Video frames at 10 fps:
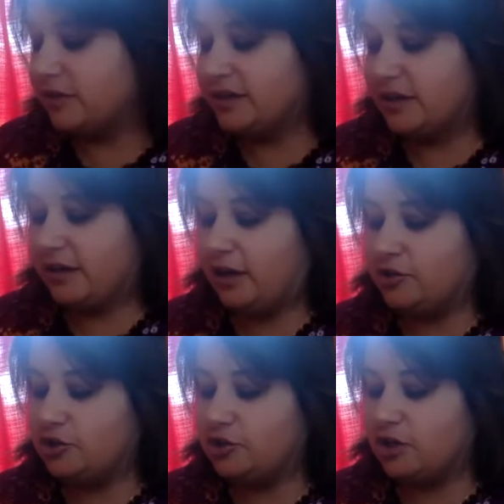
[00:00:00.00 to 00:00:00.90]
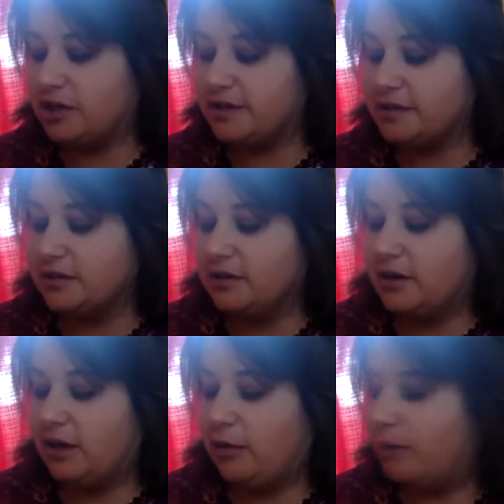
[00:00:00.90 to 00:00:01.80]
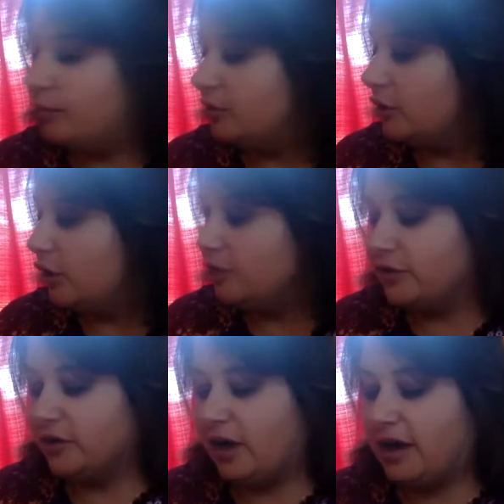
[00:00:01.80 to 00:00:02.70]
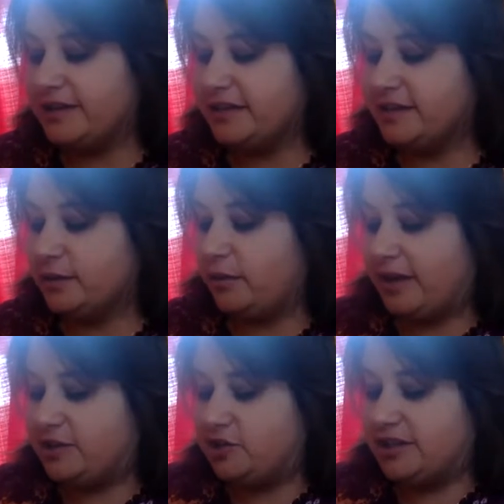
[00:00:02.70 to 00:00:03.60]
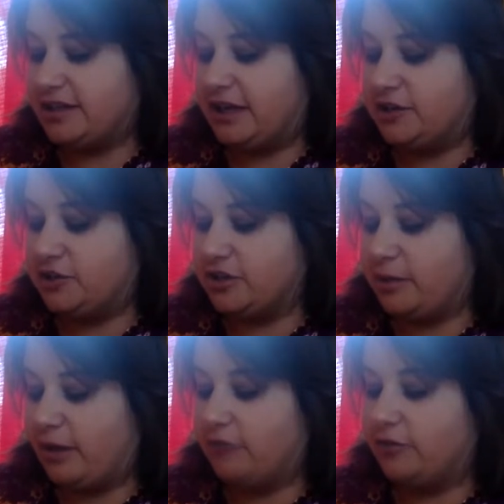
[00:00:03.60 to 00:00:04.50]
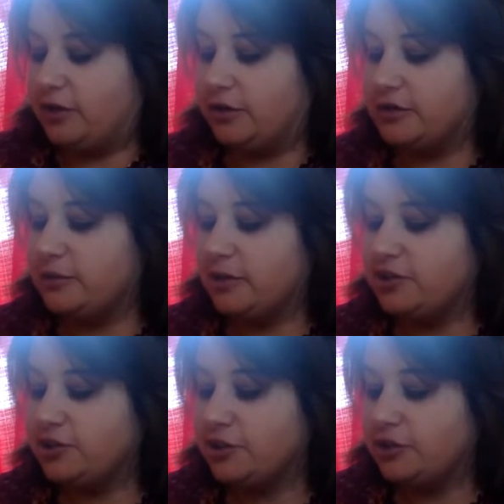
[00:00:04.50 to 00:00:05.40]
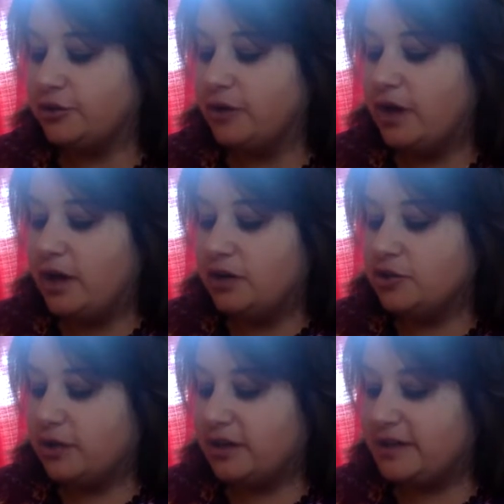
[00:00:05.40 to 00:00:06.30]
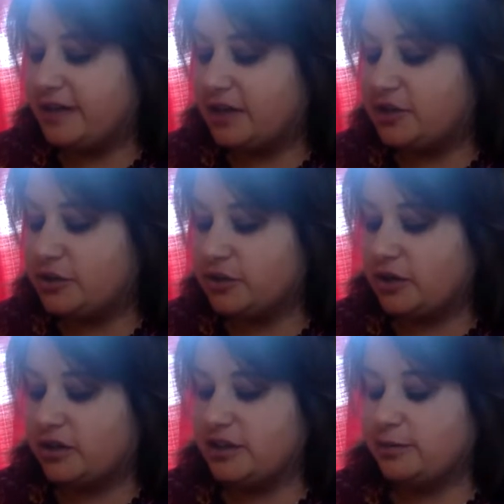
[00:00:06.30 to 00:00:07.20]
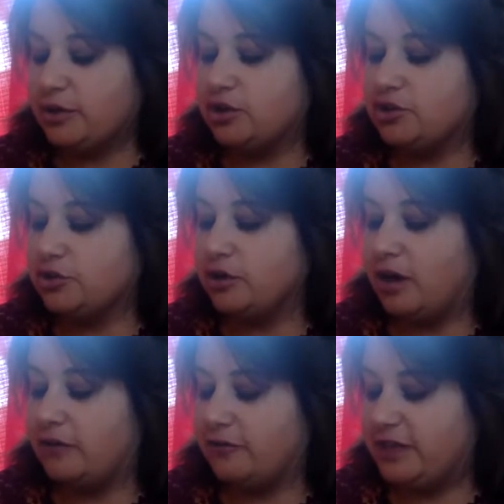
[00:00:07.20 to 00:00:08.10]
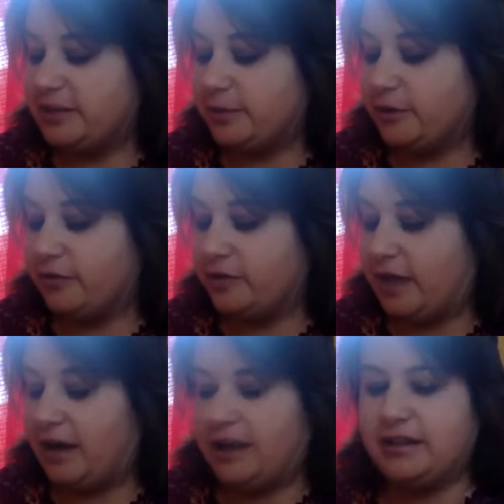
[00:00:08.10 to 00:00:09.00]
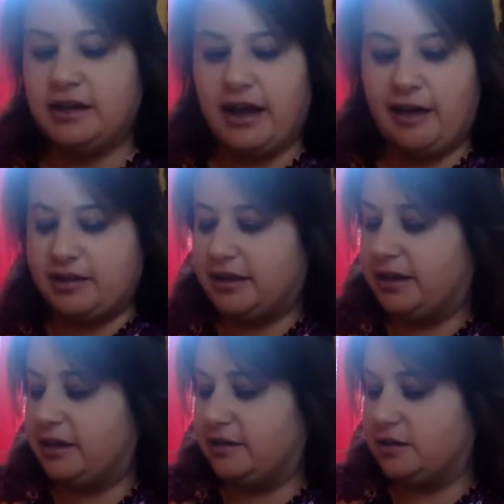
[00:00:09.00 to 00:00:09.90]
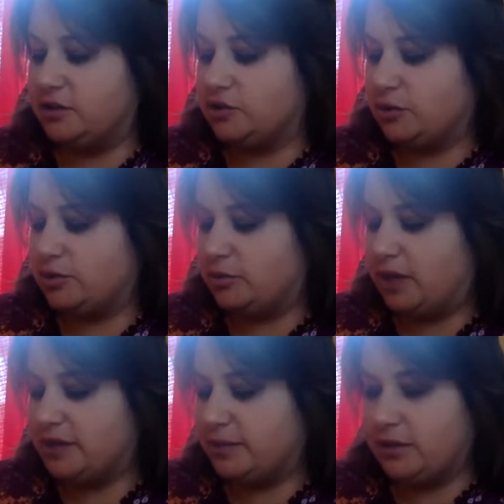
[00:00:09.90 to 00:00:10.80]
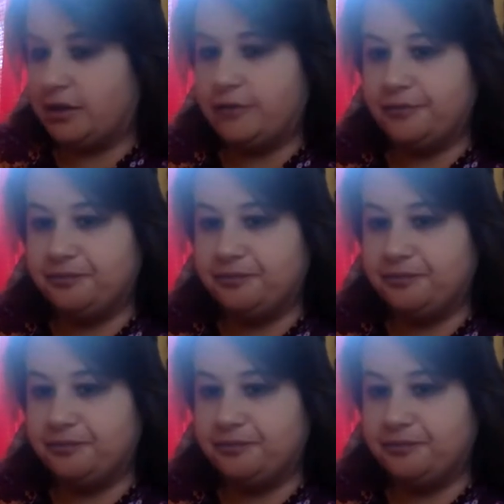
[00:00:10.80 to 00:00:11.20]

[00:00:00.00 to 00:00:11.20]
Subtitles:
the daily energy draws. I'll pull a card for you guys and see what messages and answers come out for you. So make sure you join us at Susan Dawn Spiritual on Facebook for that. I think I have the link in the description box below.